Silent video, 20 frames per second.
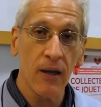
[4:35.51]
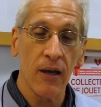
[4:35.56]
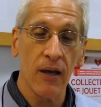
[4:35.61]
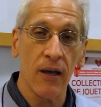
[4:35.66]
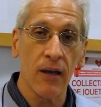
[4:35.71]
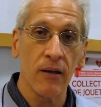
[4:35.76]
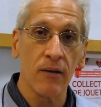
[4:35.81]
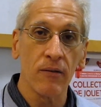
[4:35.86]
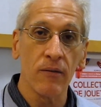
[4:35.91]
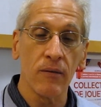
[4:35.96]

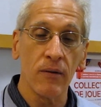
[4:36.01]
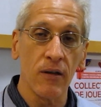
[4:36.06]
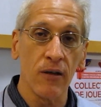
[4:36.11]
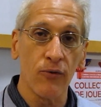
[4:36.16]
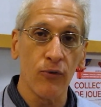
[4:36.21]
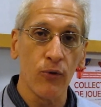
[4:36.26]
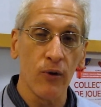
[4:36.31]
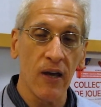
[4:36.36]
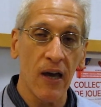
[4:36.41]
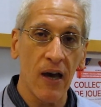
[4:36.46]
And
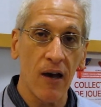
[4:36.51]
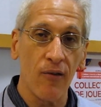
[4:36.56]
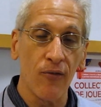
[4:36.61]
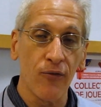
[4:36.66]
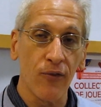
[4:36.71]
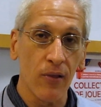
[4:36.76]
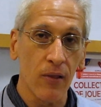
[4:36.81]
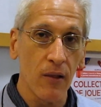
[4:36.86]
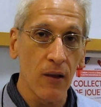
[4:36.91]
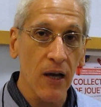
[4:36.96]
if we
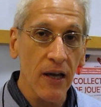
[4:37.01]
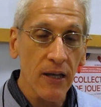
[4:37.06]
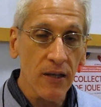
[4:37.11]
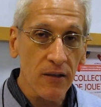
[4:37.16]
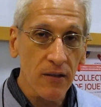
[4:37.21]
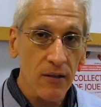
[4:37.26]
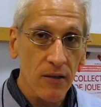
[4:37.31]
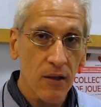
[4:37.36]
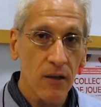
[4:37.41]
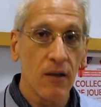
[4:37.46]
have
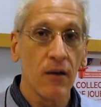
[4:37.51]
light